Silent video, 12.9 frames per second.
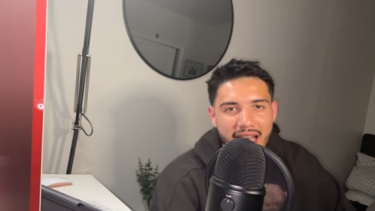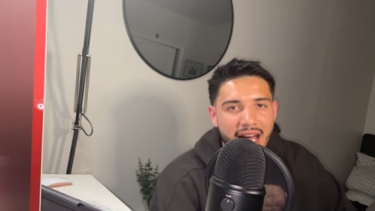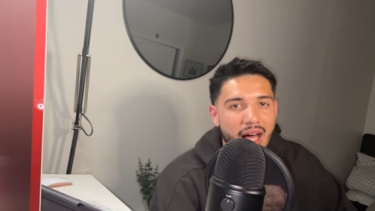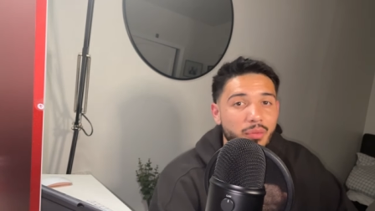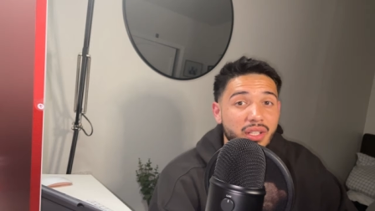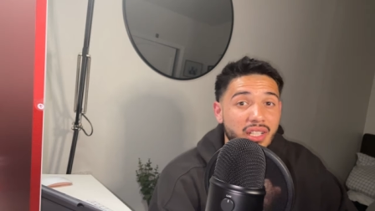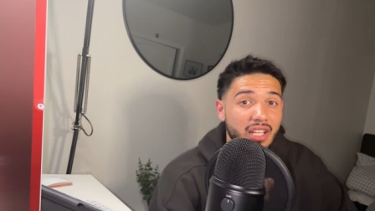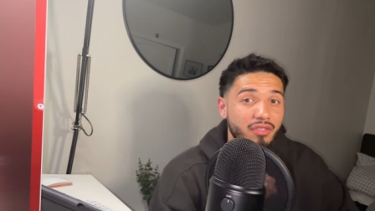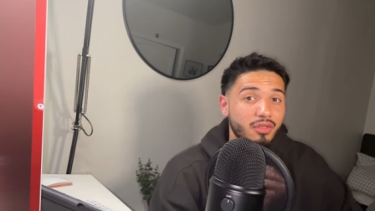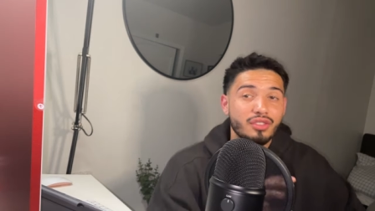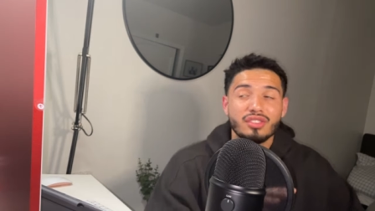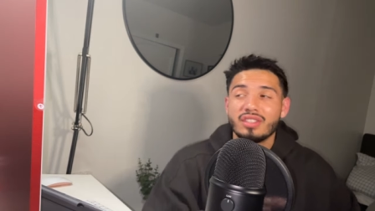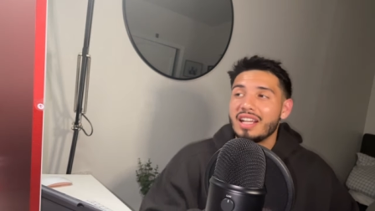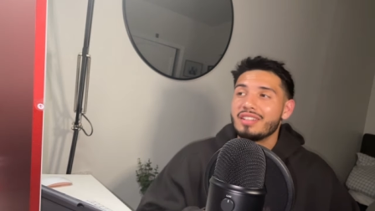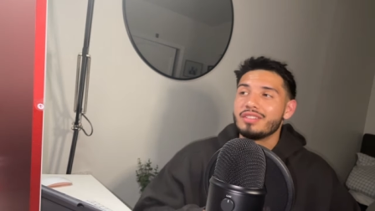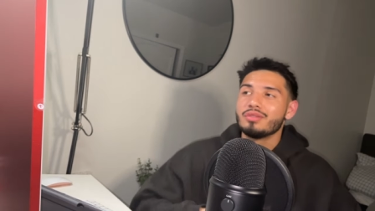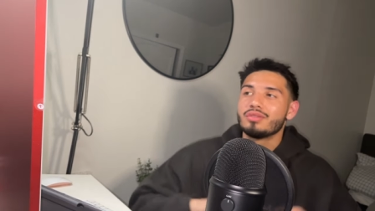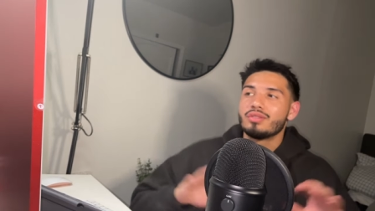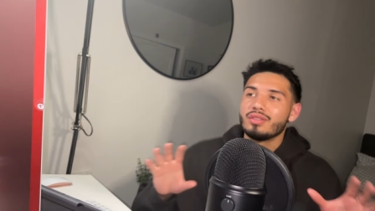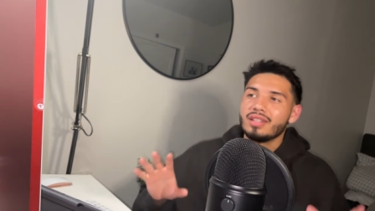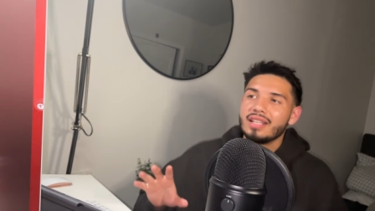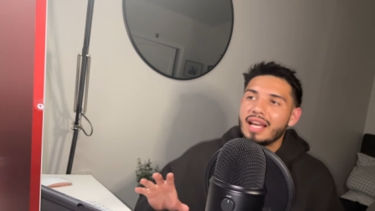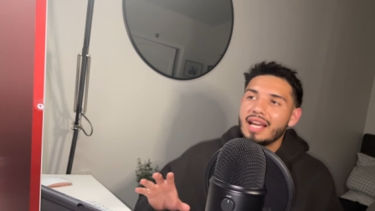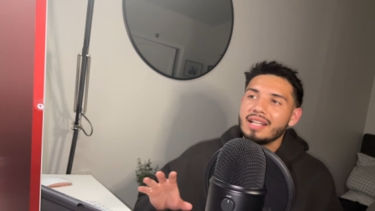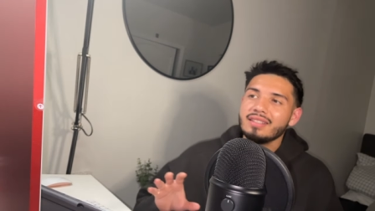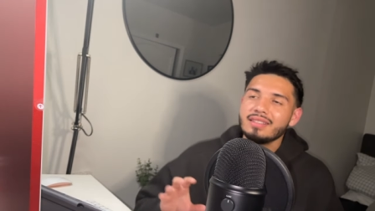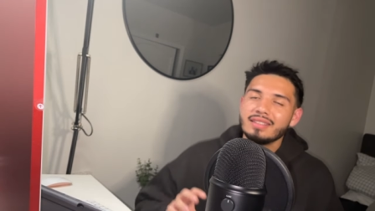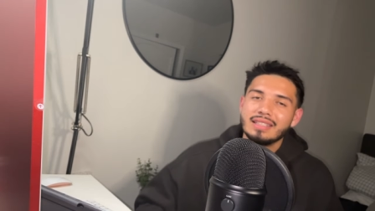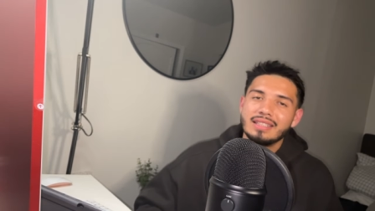I mean, if you stay tuned to the end,